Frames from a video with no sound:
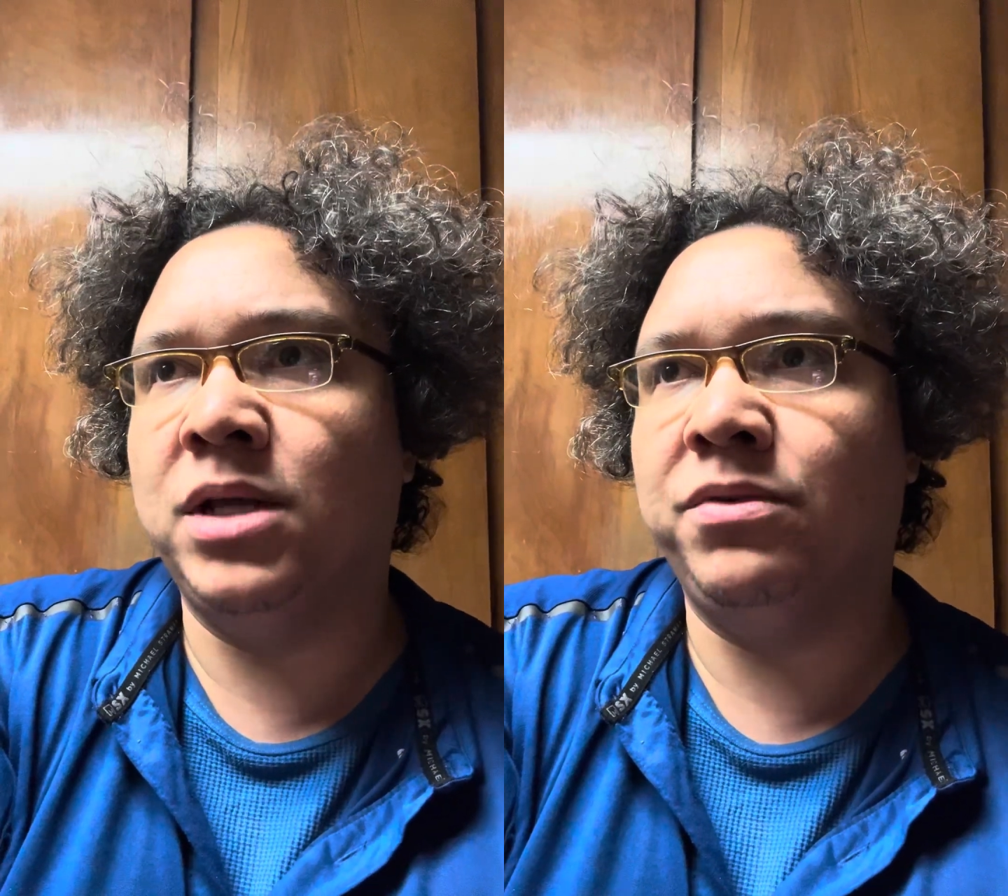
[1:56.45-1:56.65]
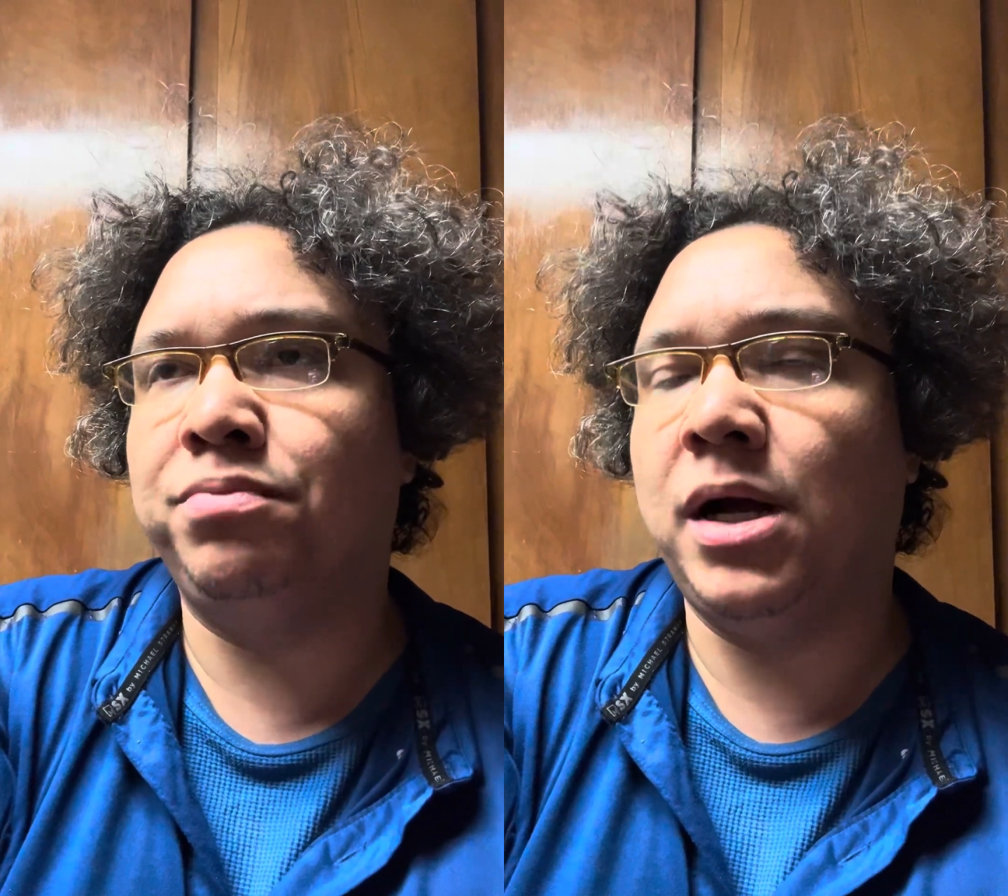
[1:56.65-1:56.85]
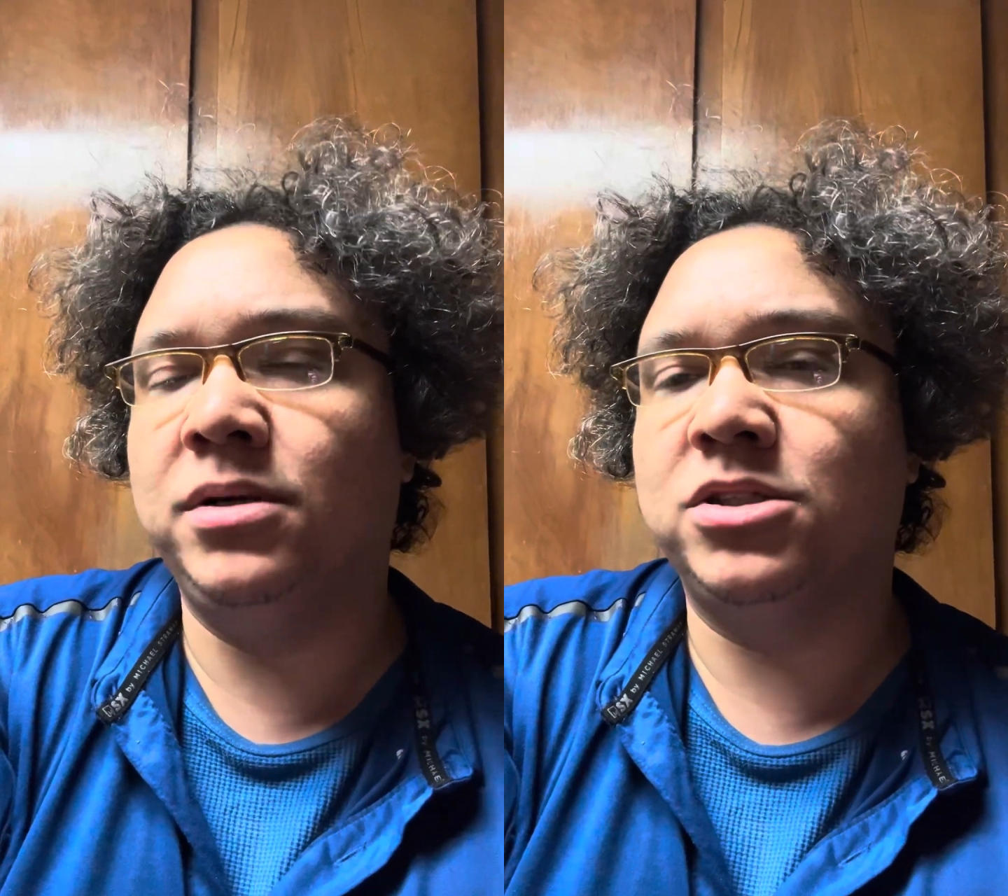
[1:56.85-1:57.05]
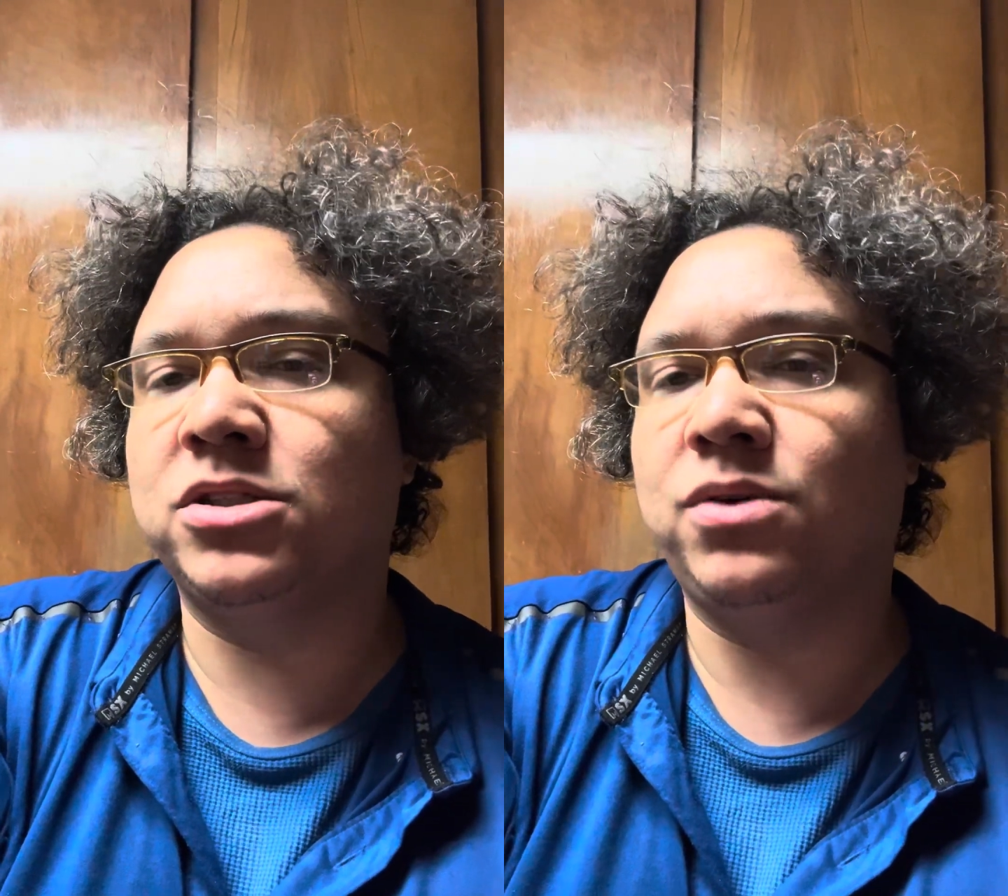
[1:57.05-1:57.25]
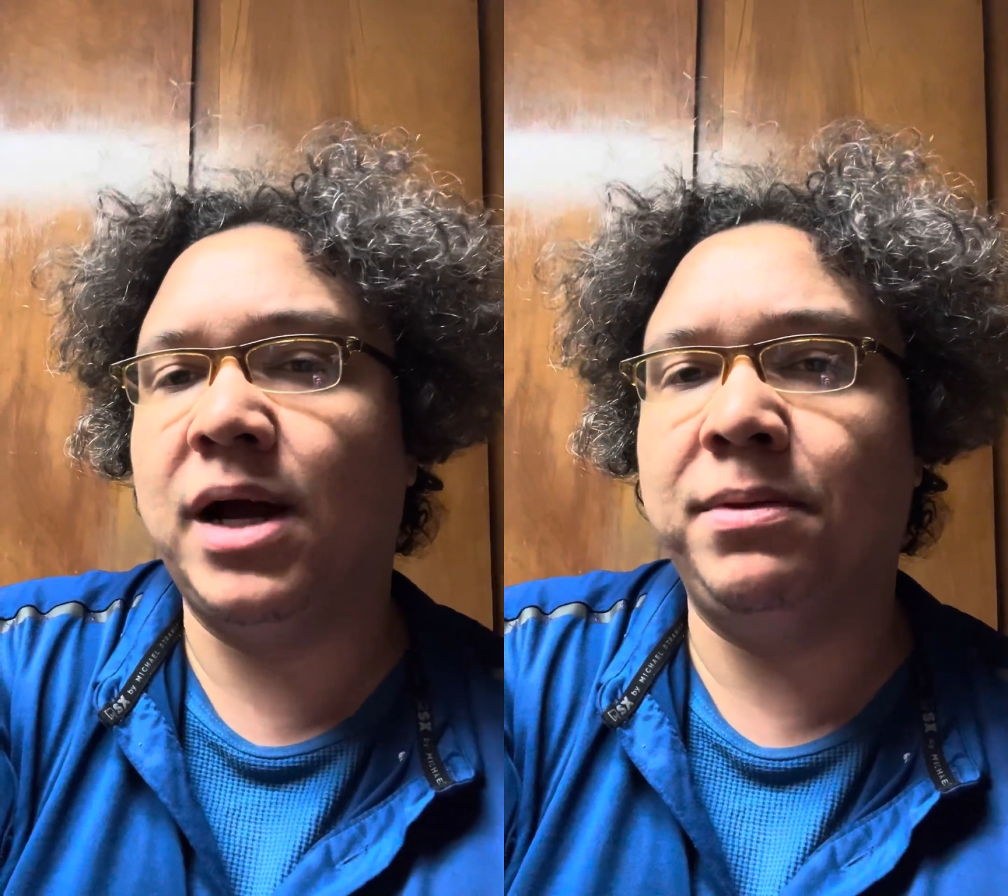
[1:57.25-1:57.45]
they would probably
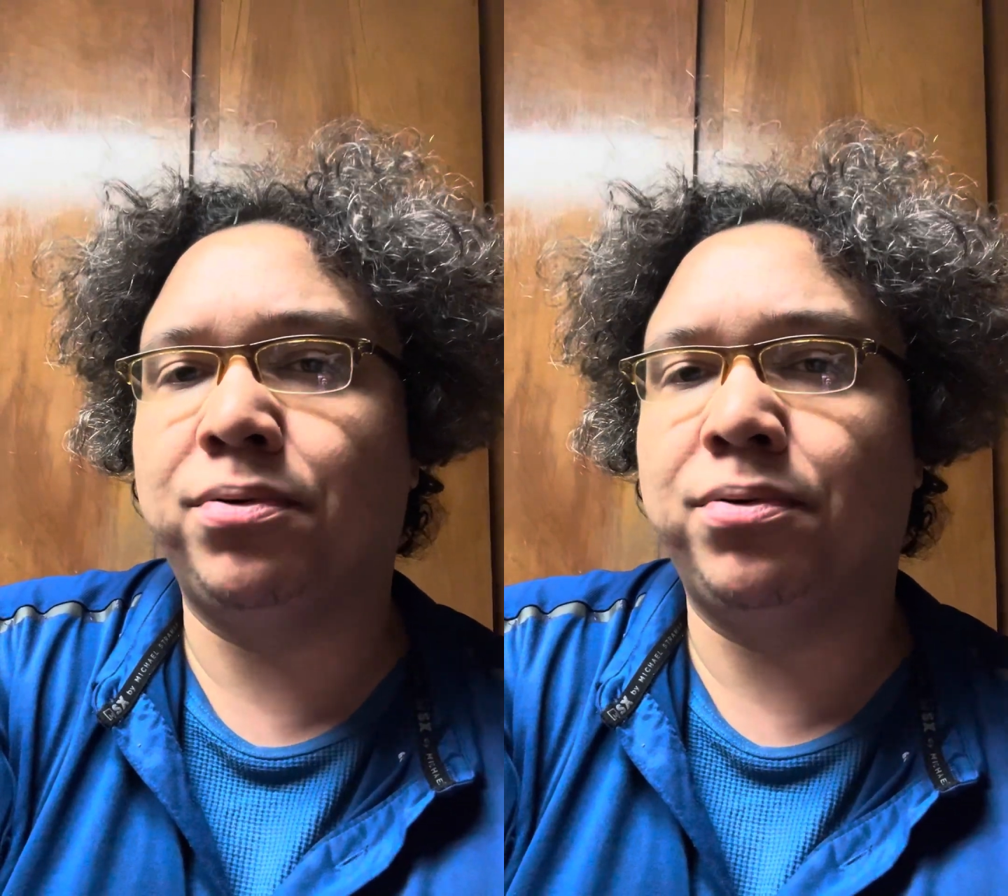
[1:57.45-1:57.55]
describe the